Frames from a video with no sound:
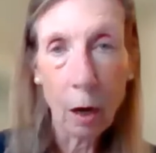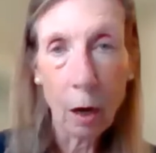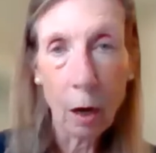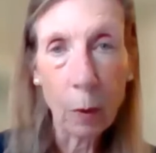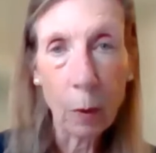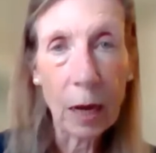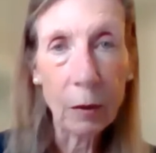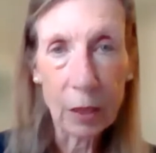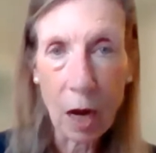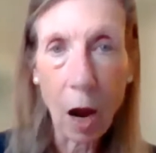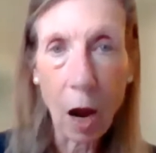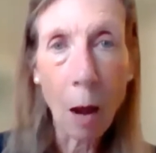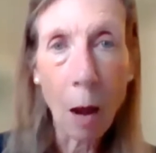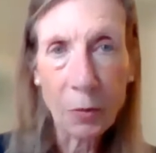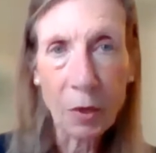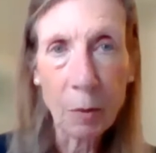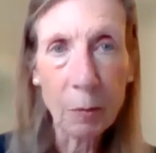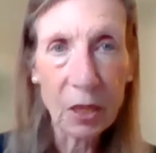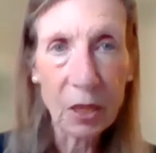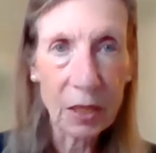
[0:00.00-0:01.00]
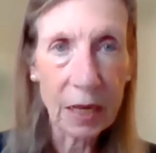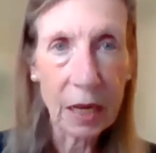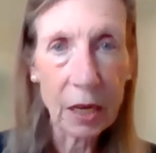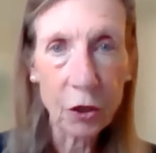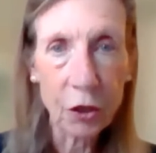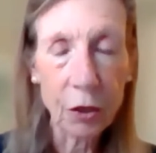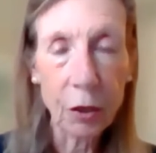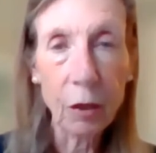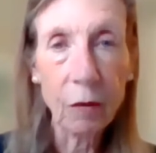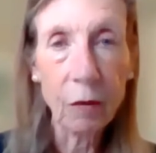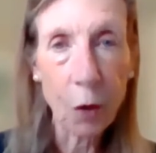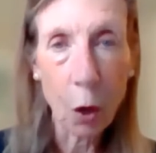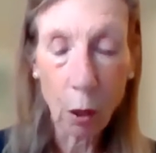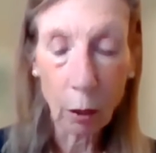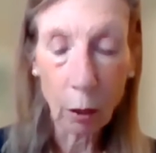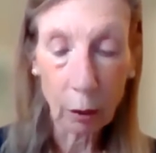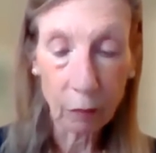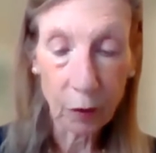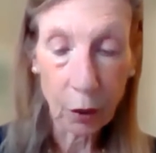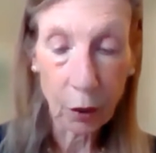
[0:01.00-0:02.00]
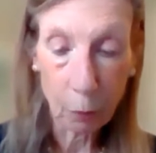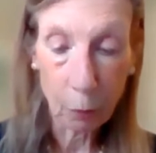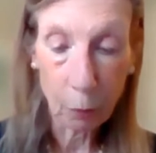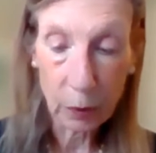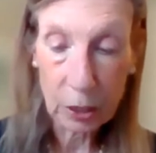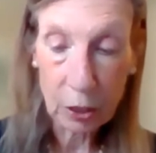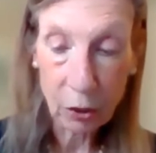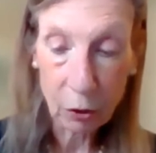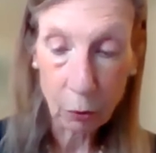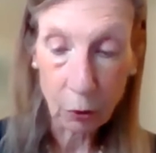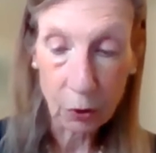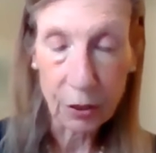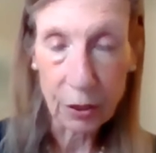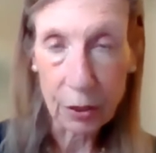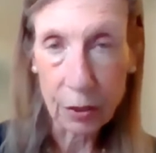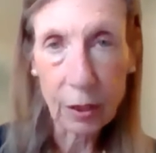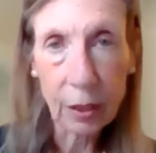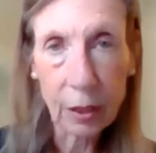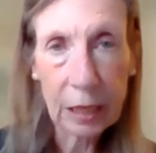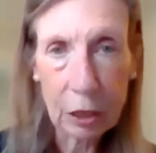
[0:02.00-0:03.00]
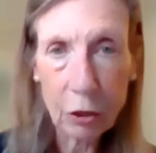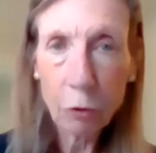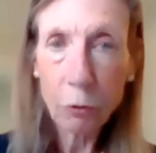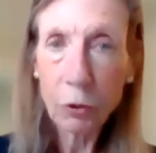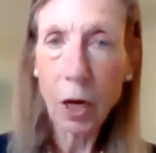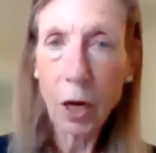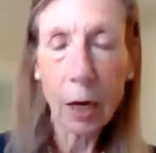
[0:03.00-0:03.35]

around the optimization of all of our resources. Can you